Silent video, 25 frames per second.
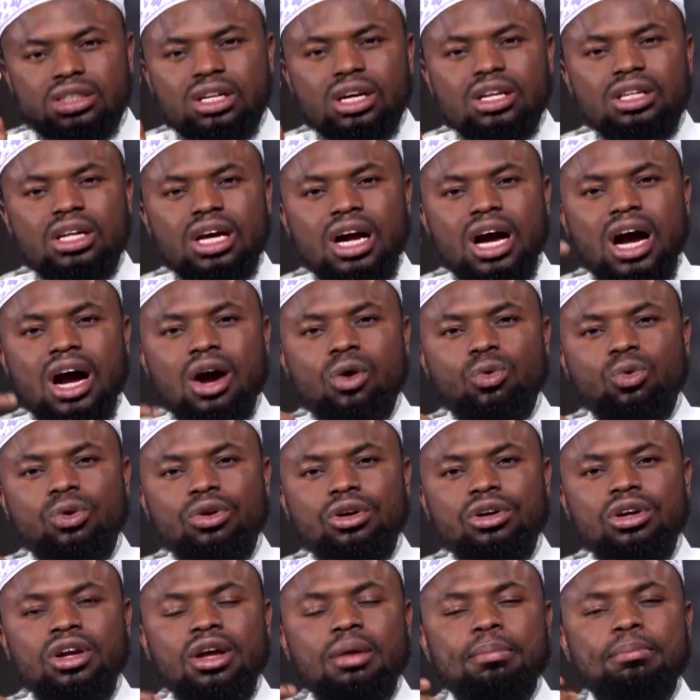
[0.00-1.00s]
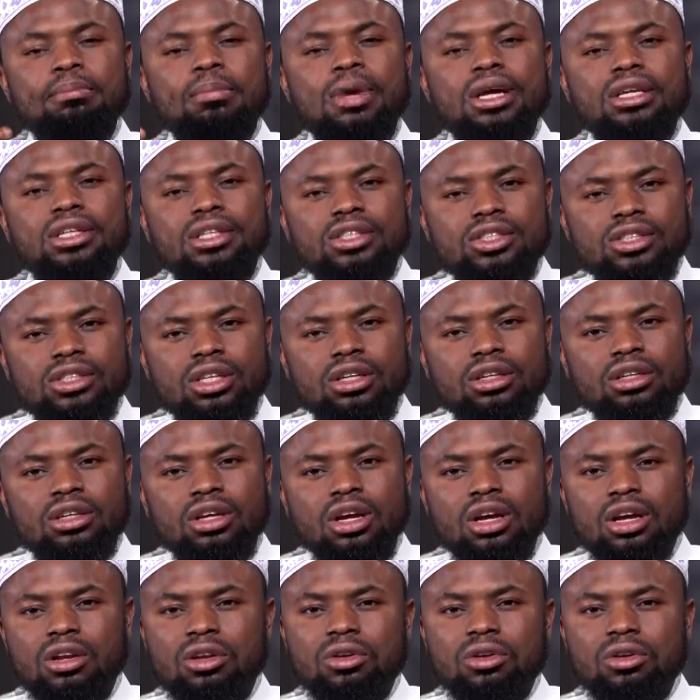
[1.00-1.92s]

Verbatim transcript: not our medicine.